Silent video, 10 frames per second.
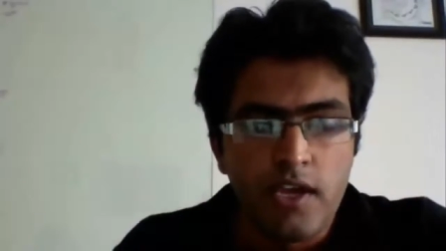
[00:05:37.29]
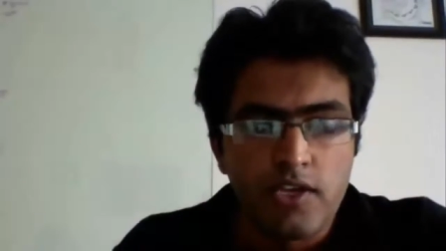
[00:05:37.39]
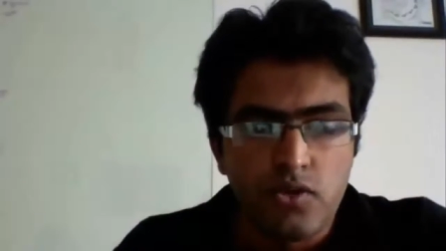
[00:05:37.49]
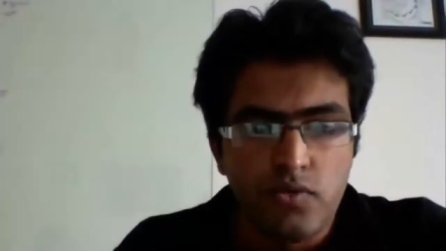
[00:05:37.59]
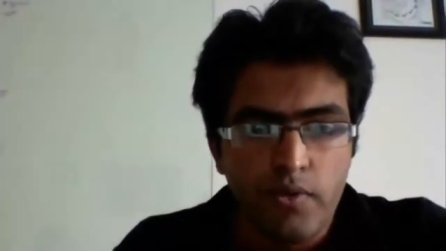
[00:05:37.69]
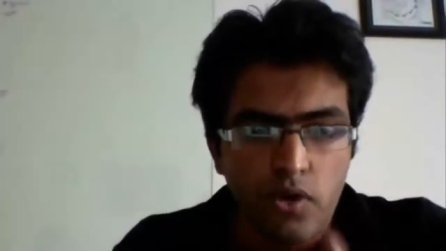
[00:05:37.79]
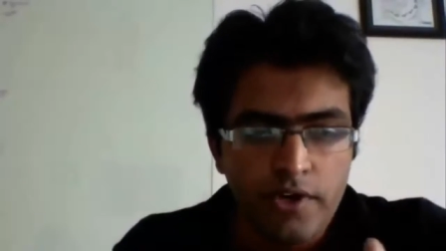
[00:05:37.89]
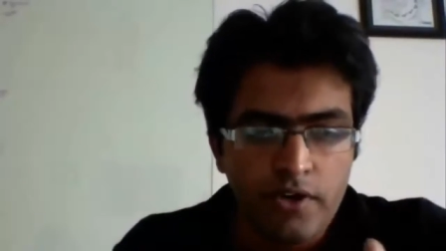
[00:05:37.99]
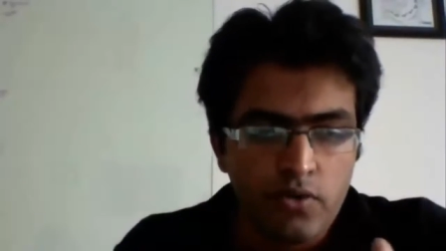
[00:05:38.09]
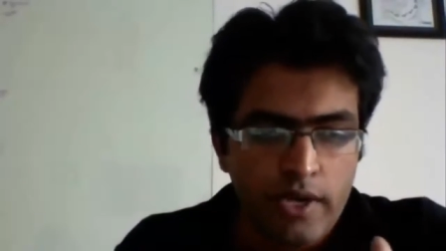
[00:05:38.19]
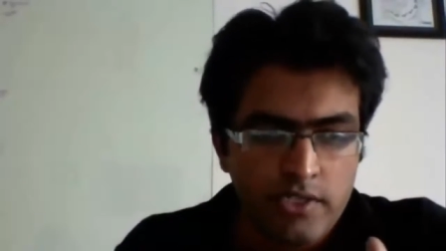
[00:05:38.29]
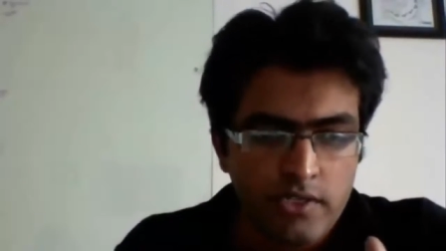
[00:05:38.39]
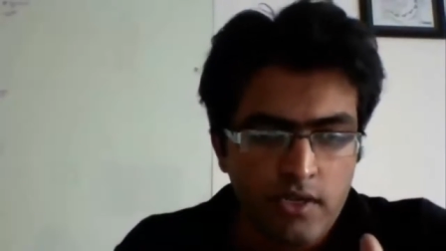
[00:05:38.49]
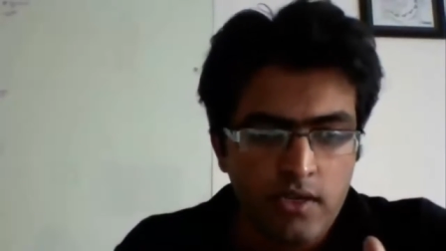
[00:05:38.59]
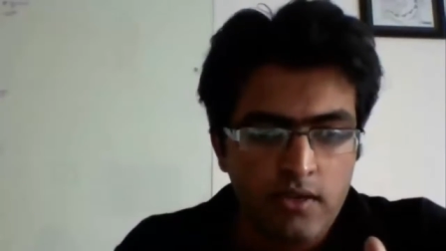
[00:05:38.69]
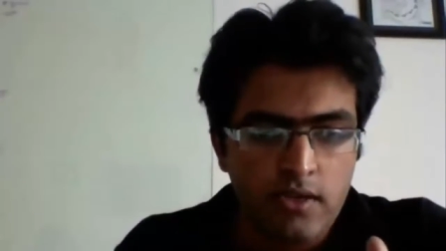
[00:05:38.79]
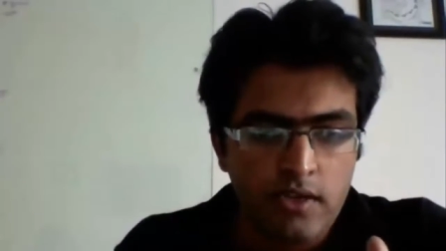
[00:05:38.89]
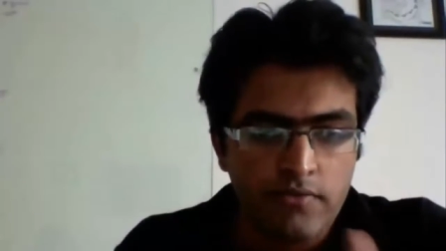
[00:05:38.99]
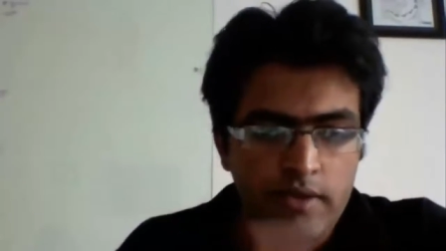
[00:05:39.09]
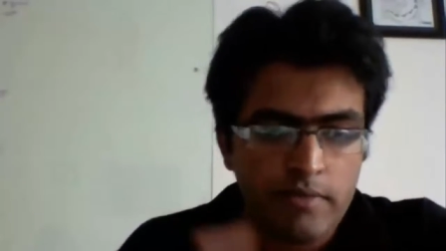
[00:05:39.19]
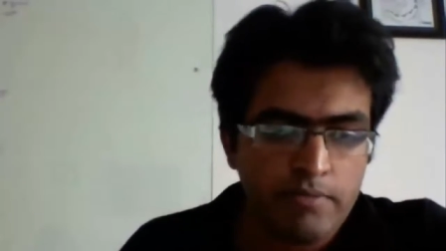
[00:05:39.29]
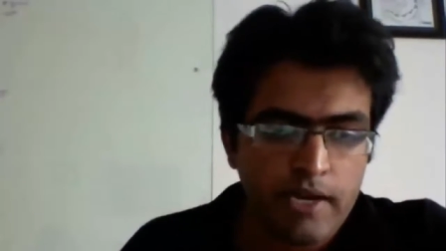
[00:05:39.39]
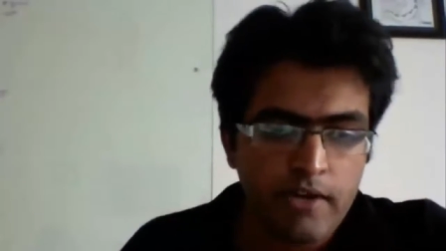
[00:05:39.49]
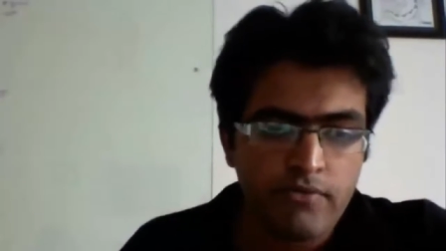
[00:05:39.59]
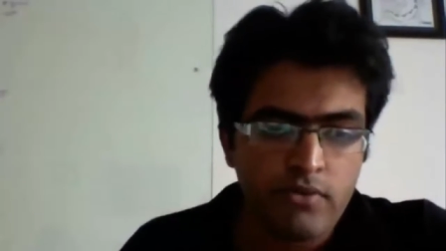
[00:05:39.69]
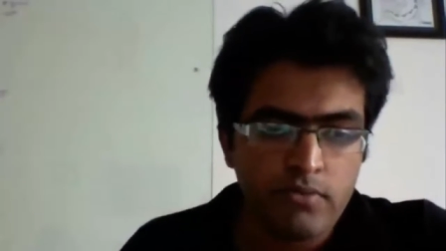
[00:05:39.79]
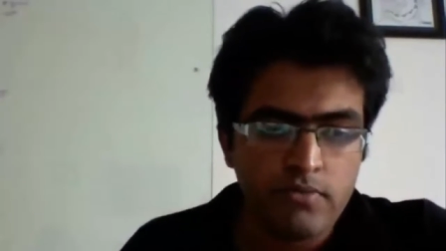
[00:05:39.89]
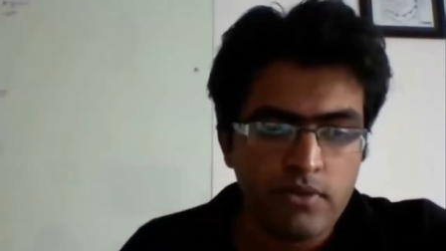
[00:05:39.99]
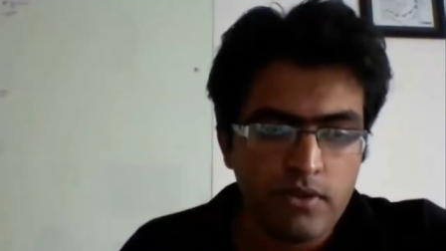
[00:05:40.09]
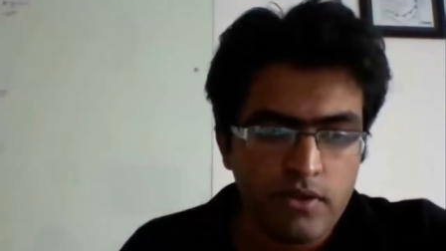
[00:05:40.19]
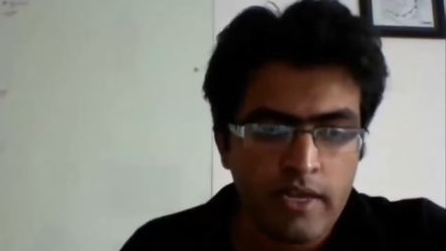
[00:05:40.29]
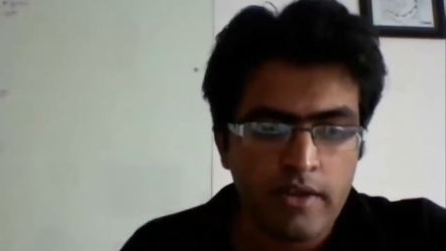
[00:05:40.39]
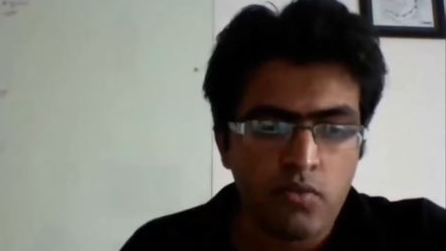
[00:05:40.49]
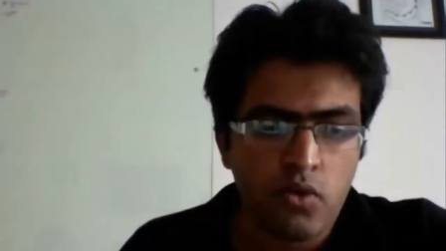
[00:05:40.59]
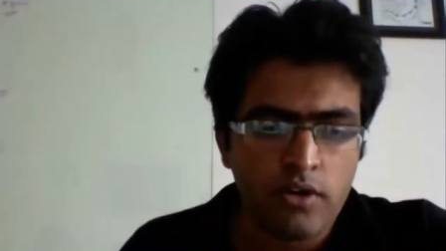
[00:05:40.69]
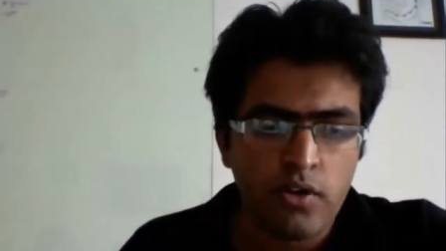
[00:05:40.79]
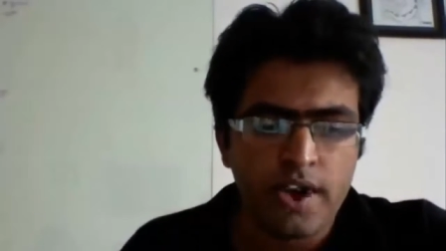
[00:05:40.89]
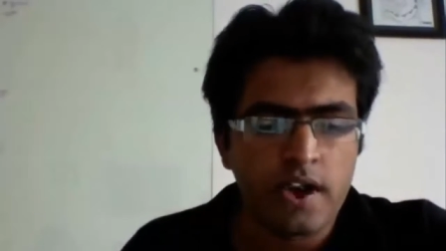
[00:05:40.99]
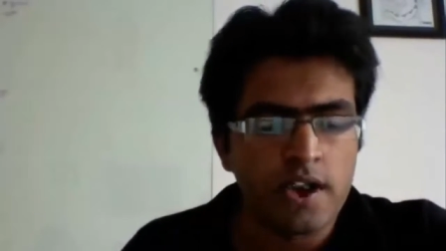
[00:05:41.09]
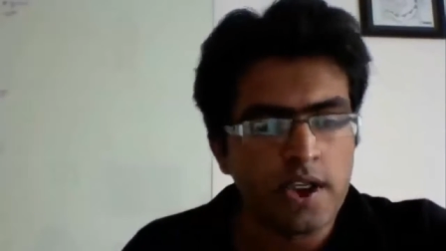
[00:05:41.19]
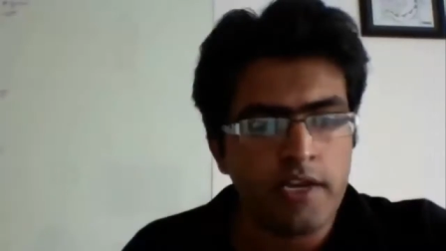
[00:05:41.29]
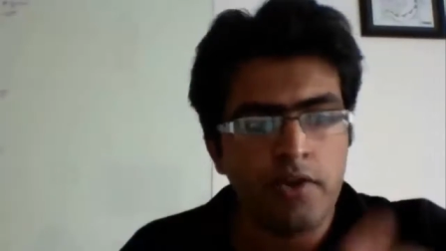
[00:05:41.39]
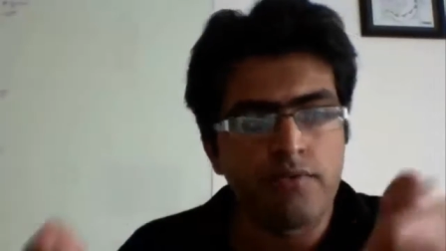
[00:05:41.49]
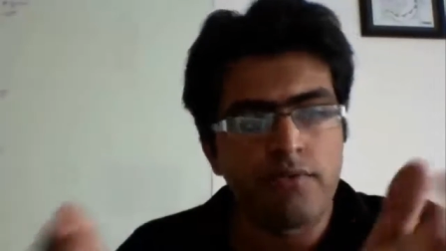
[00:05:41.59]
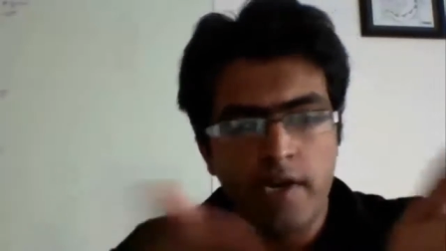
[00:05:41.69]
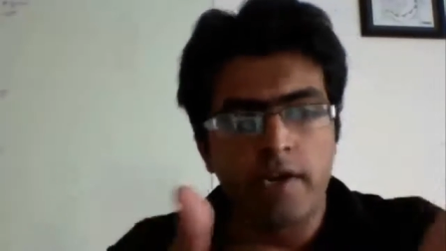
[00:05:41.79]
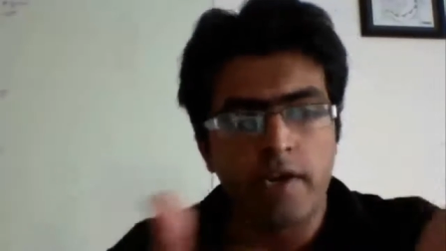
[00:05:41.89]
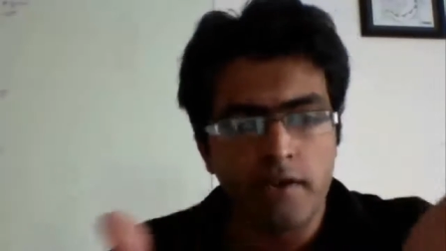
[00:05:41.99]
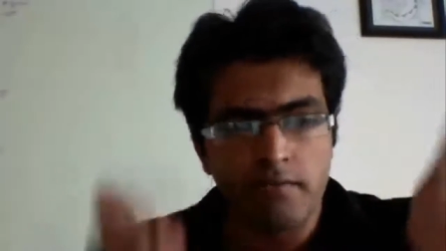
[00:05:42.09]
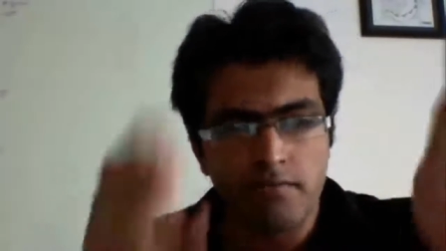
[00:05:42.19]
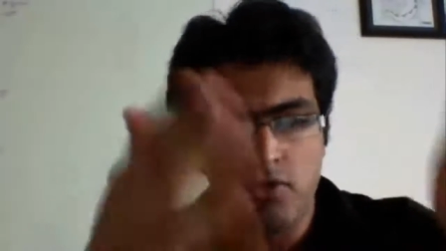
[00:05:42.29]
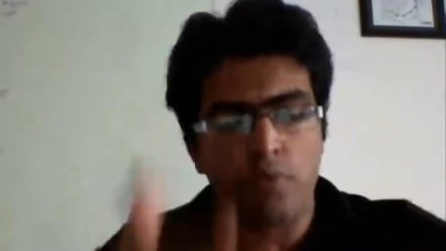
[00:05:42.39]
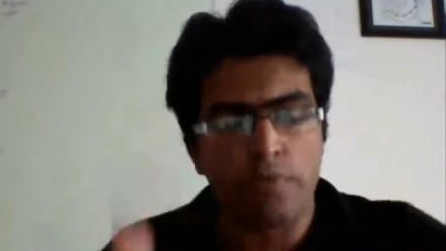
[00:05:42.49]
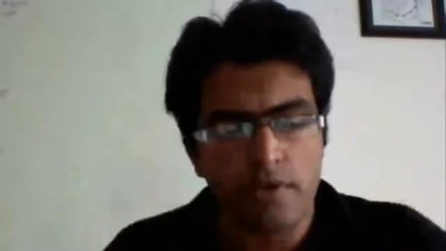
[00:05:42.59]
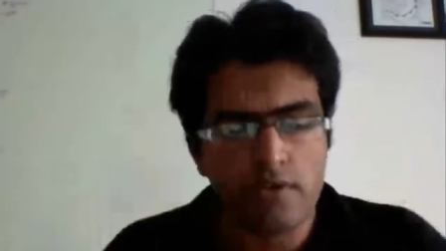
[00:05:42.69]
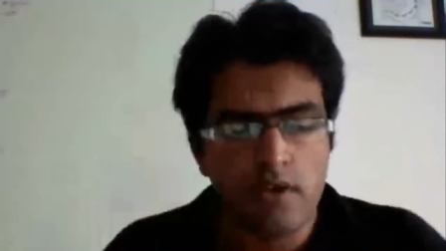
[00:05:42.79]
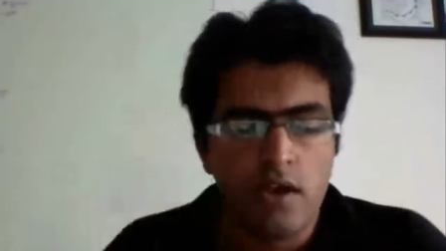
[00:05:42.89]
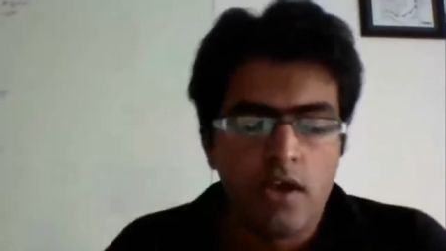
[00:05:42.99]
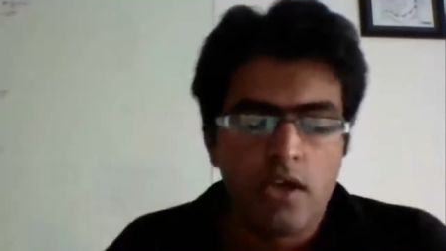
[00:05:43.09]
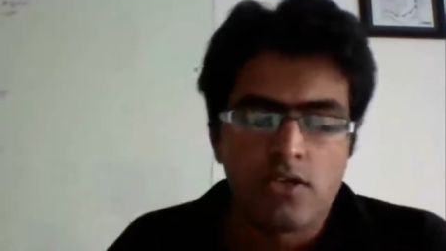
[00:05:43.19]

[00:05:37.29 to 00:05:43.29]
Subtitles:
So we wanted to actually give them a platform like what Twitter does, like your trending topics.